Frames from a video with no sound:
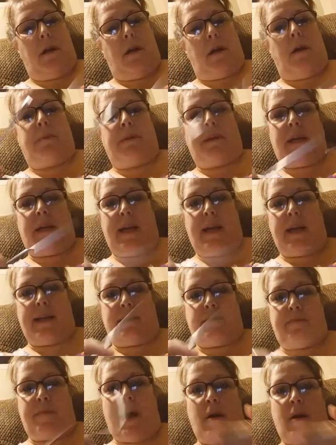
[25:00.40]
But then he has
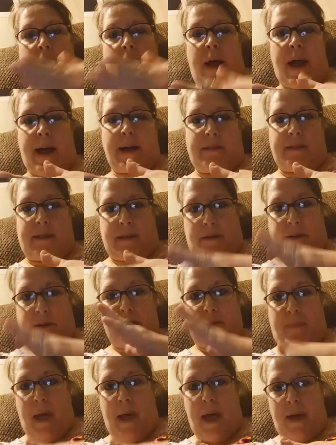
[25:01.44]
pet rats that are his
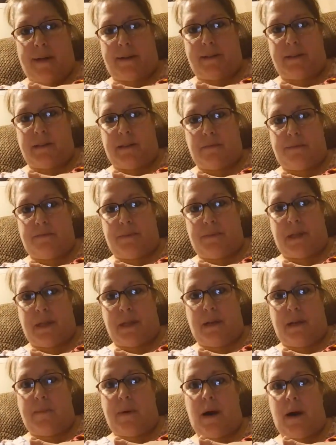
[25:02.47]
pets. But then
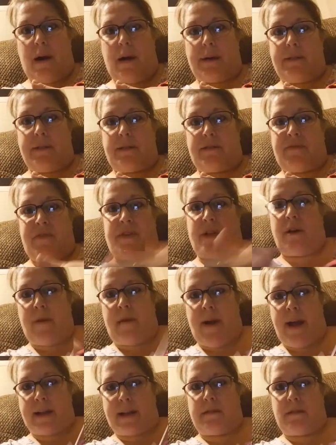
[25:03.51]
he buys feeder
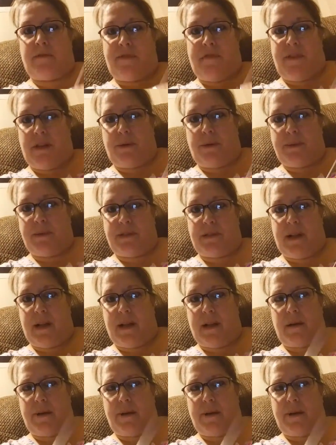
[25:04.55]
rats to feed to a snake.